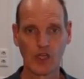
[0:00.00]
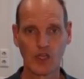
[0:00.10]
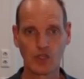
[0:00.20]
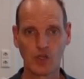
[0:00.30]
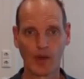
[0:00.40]

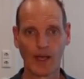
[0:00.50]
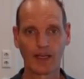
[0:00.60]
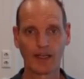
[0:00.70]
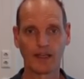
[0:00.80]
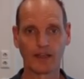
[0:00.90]
So
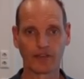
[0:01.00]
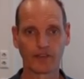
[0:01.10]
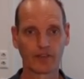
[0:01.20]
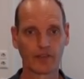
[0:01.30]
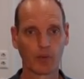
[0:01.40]
n
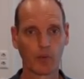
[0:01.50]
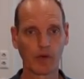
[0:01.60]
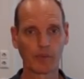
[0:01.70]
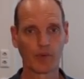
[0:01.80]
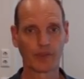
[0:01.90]
is
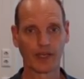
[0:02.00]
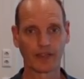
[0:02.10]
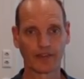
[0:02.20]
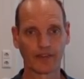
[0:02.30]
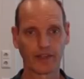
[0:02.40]

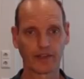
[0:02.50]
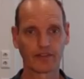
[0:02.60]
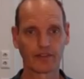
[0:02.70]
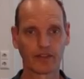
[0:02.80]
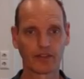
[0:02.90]

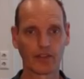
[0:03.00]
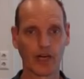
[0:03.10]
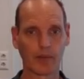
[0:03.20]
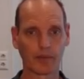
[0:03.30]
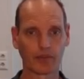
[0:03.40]
1.96
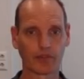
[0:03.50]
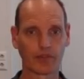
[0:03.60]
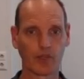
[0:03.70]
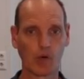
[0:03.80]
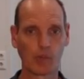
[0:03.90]
times
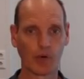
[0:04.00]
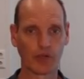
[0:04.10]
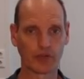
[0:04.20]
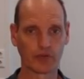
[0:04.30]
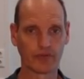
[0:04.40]

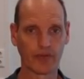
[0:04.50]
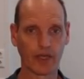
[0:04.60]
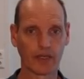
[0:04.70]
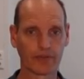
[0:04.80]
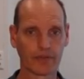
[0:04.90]

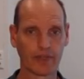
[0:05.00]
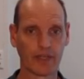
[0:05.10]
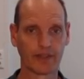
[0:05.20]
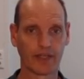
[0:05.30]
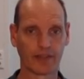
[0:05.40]
0.25,
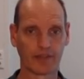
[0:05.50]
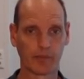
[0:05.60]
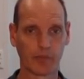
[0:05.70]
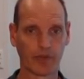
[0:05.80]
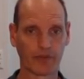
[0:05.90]
and that is the
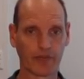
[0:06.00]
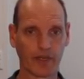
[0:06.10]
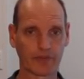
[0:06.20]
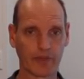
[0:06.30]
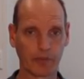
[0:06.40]

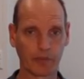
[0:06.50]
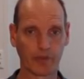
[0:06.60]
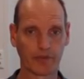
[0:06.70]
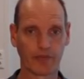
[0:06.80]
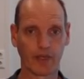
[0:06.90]
0.5 times
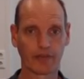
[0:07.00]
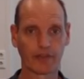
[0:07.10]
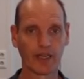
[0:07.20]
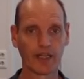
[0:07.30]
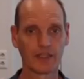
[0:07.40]
0.5,
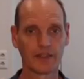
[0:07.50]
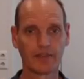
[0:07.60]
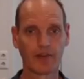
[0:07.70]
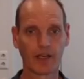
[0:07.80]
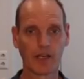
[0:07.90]

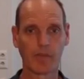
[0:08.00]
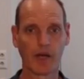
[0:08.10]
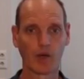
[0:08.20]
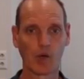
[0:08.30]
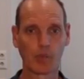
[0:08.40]
divided
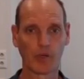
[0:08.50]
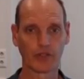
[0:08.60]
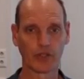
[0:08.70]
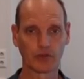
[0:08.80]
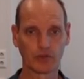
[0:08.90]
by
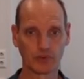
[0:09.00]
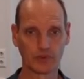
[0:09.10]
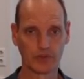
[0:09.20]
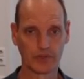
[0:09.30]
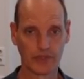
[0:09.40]

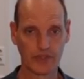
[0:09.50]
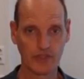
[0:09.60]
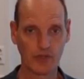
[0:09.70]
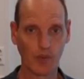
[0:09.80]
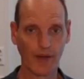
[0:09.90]
0.02
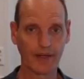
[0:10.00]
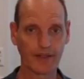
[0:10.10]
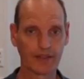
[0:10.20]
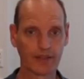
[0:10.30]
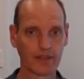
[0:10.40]
squared,